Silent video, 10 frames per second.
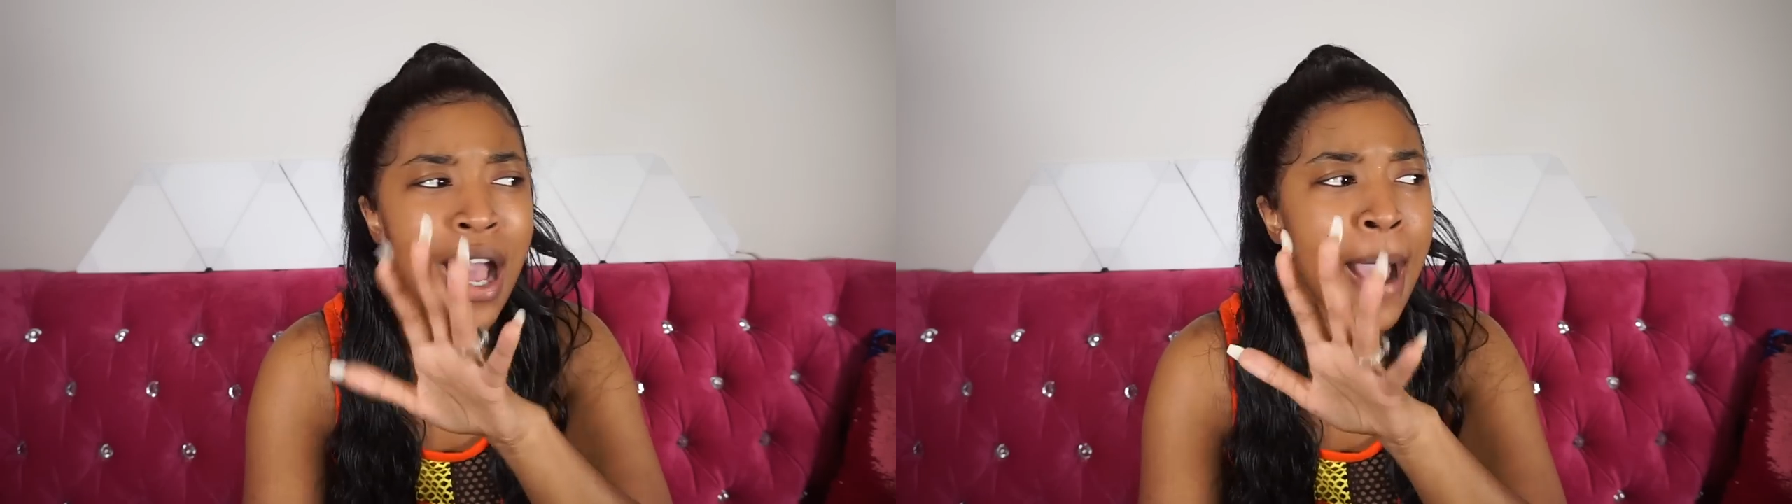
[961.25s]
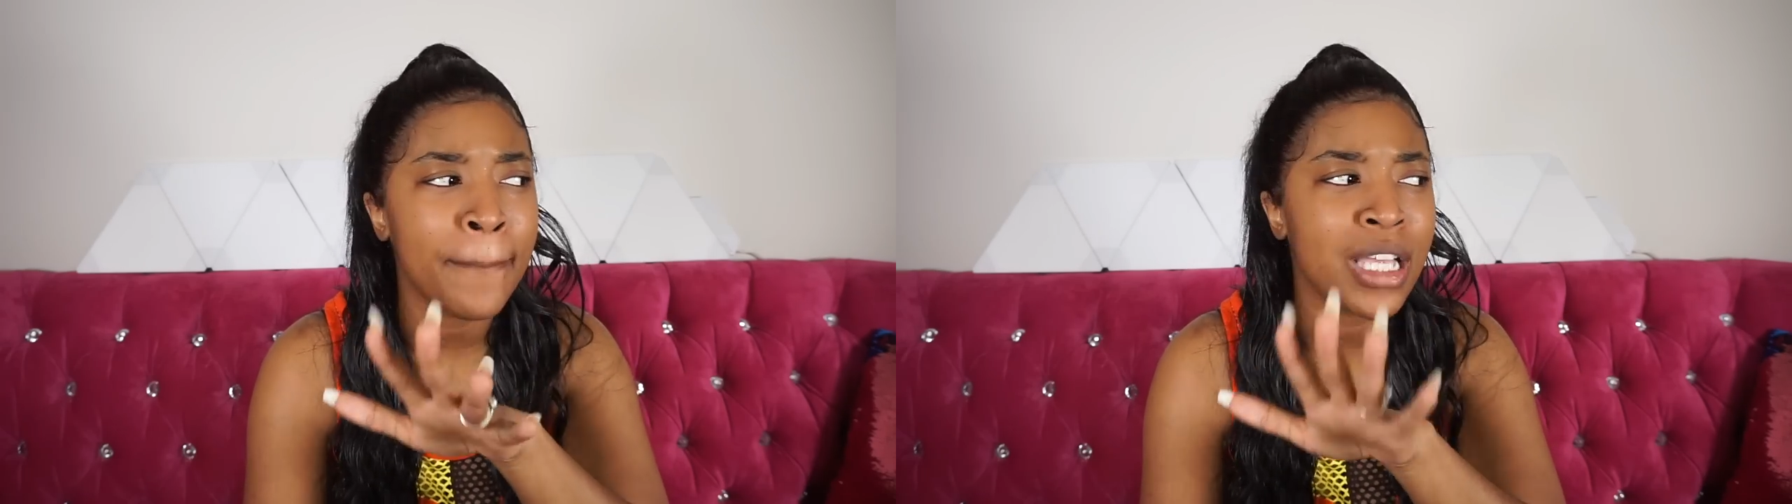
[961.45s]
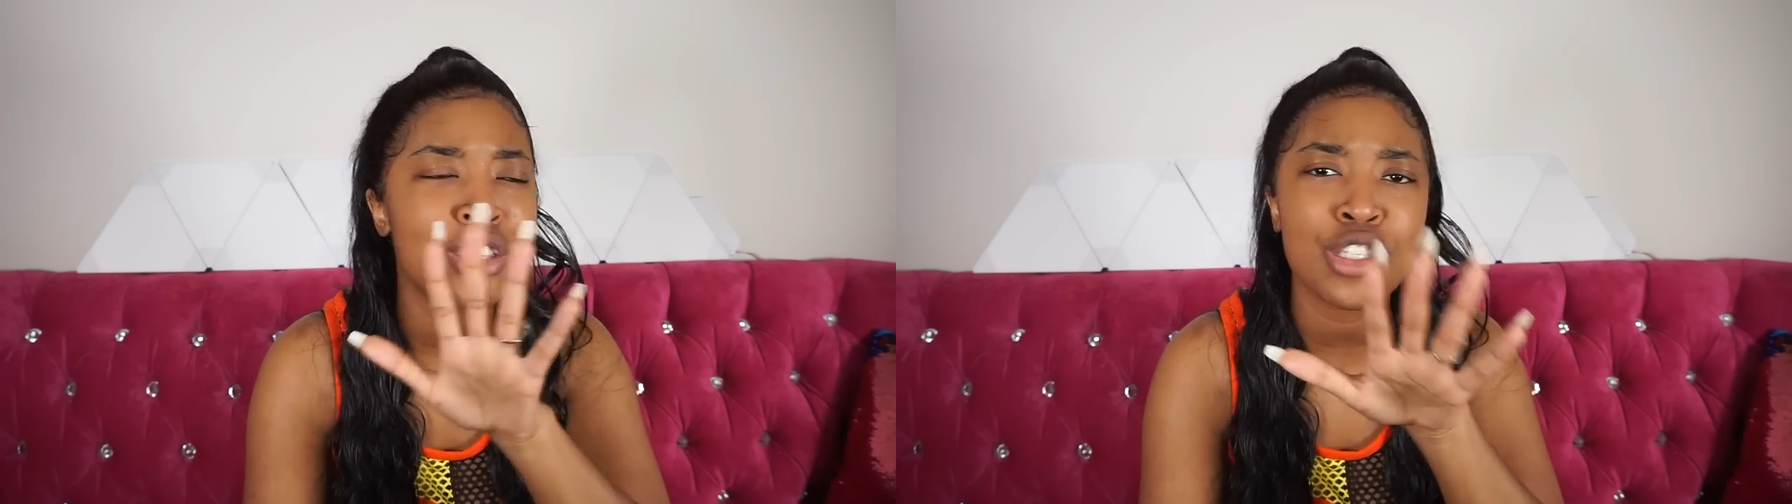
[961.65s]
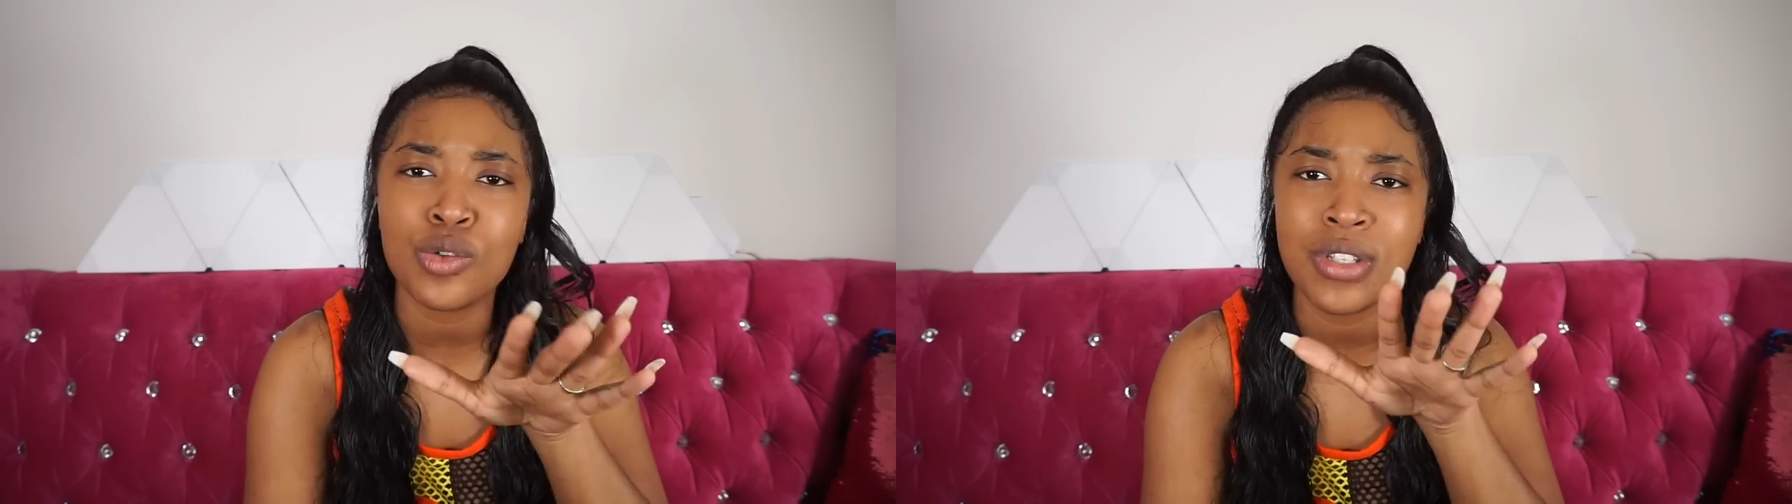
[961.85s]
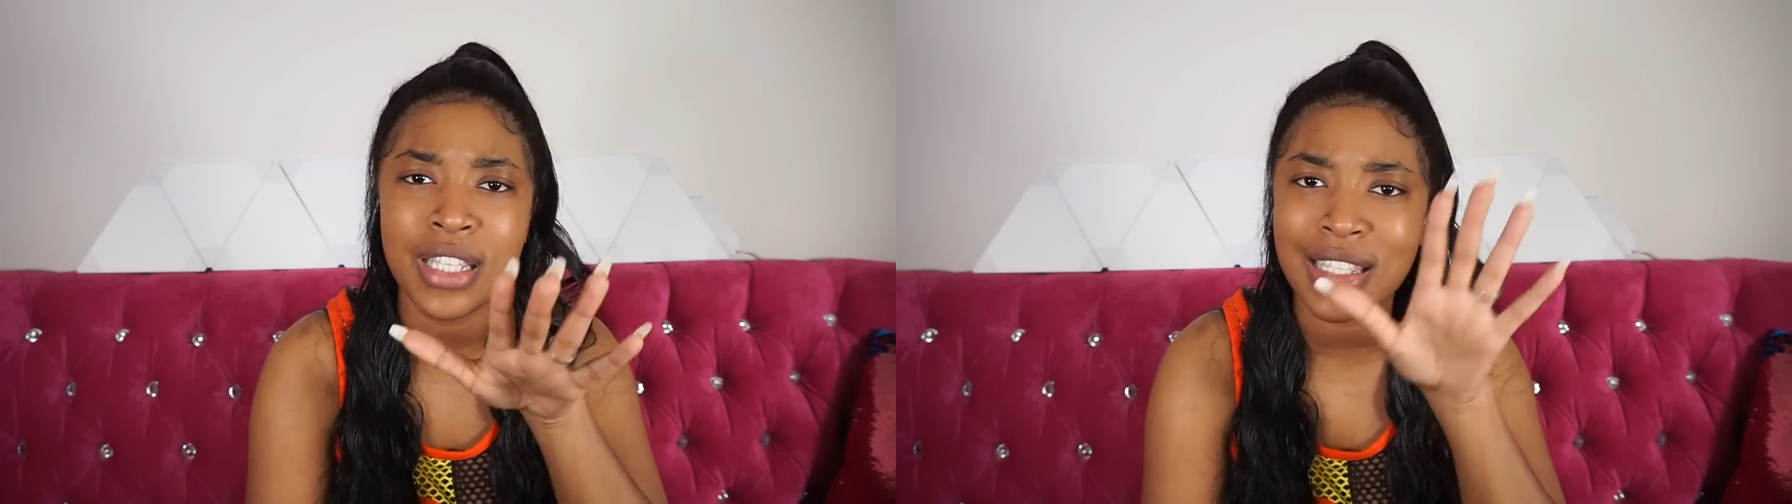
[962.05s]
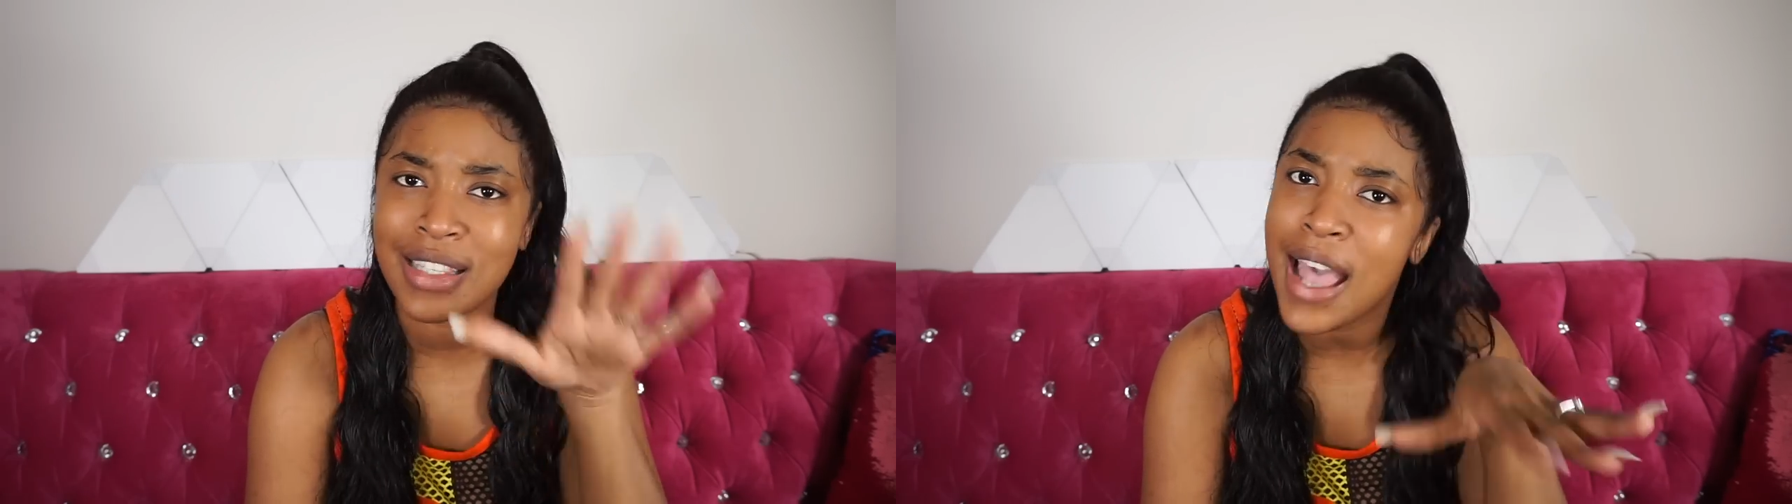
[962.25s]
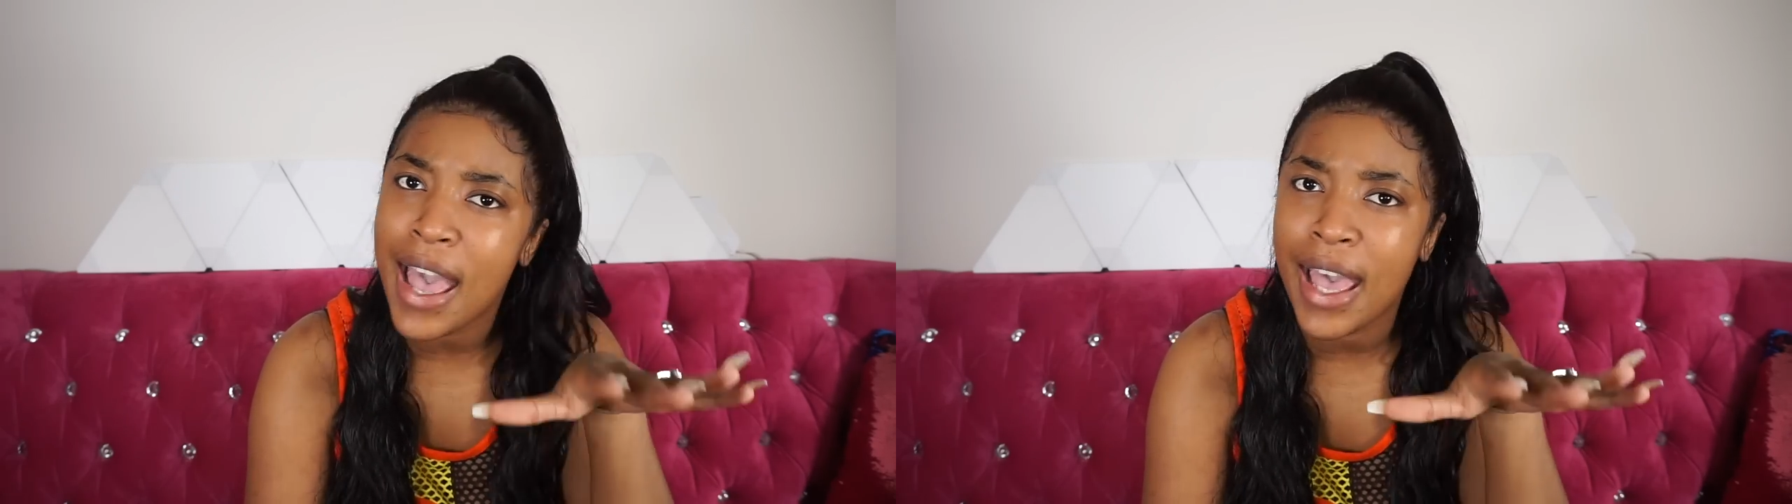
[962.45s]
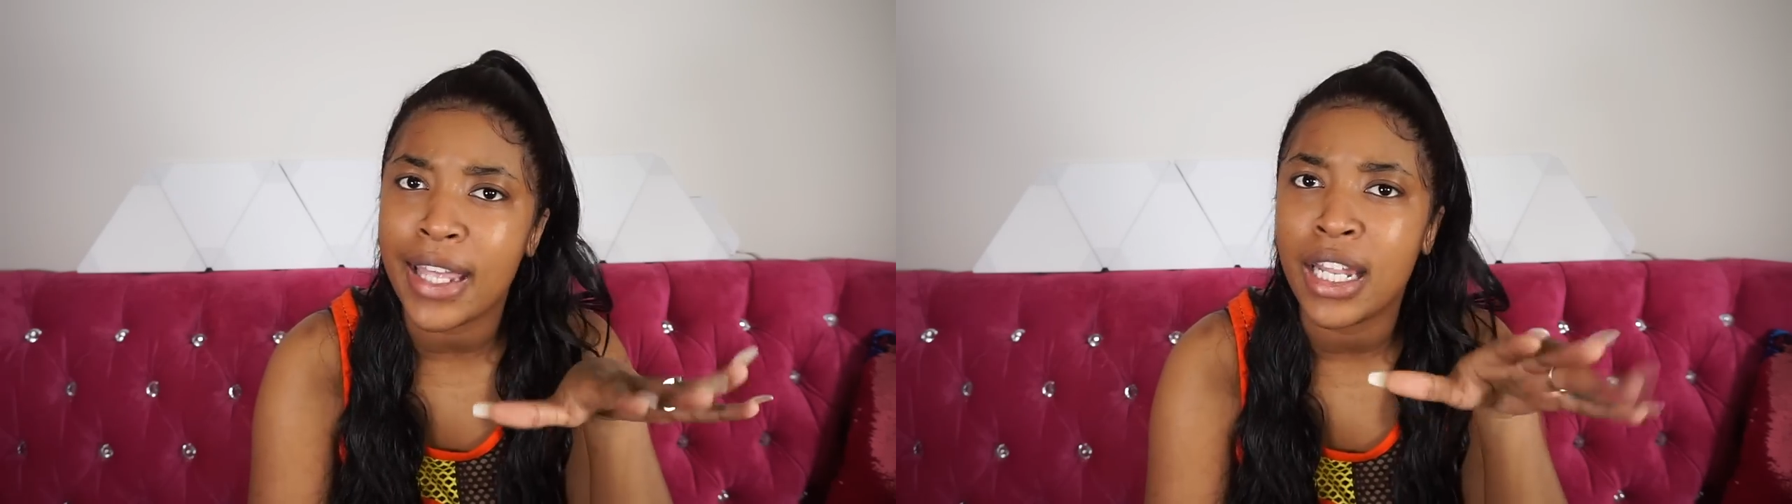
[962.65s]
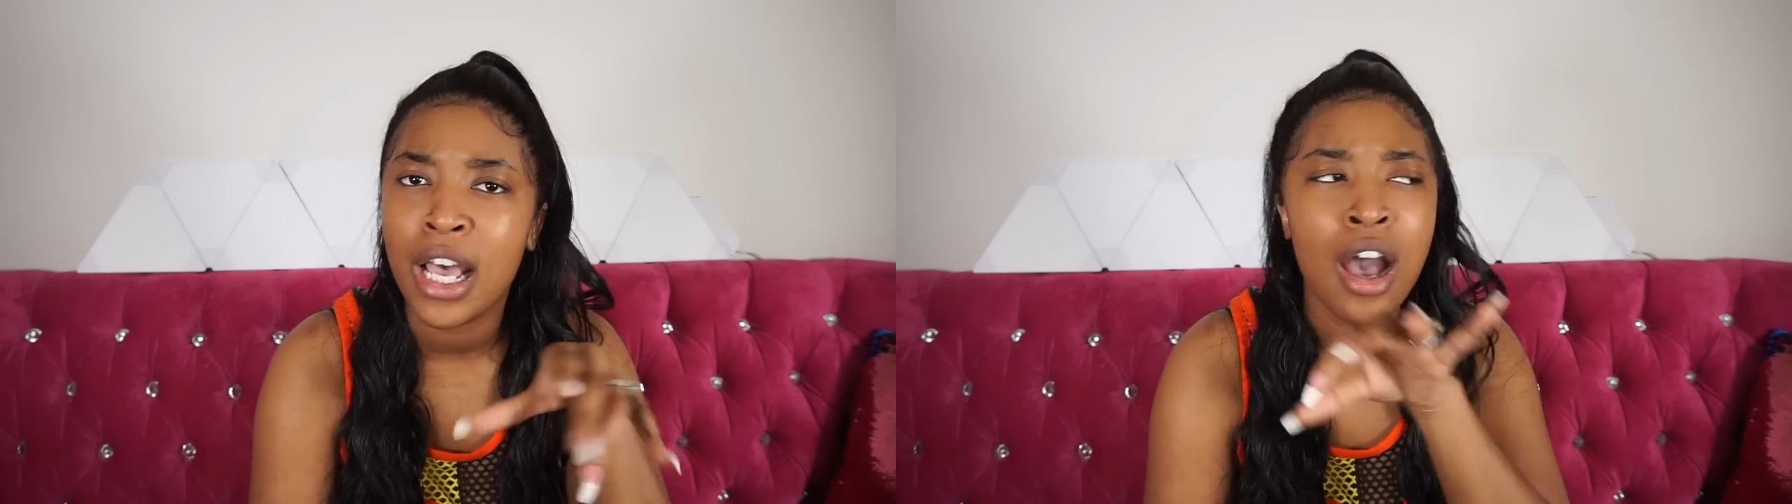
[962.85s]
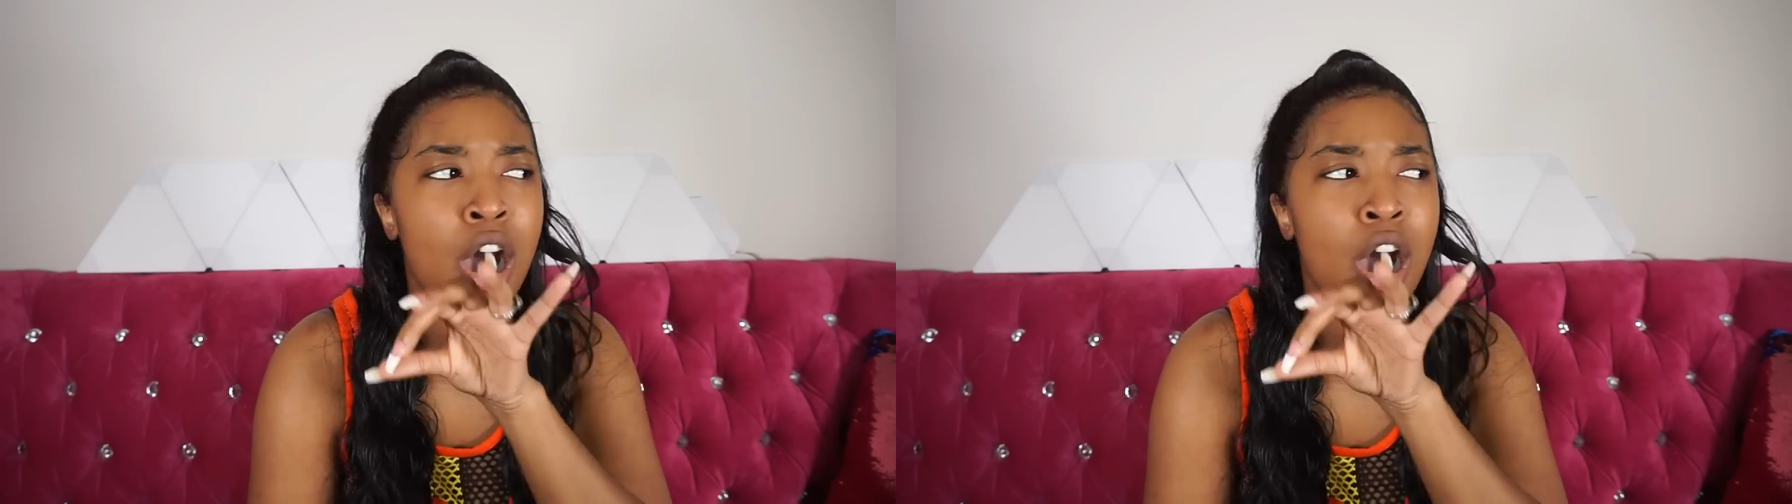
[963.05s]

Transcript: I mean Suzy's dad.